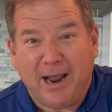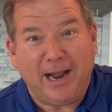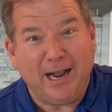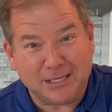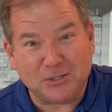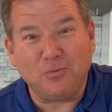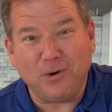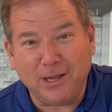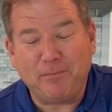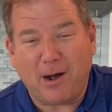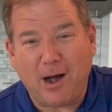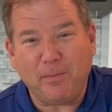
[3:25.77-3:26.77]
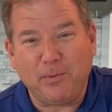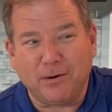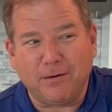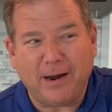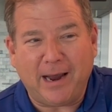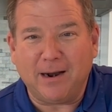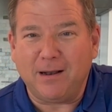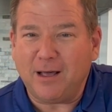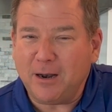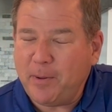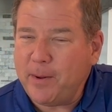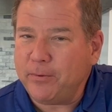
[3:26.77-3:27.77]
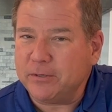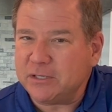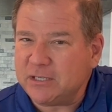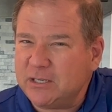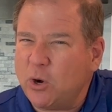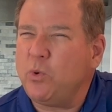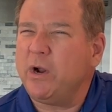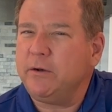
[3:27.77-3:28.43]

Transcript: It's really popular, and a lot of people just don't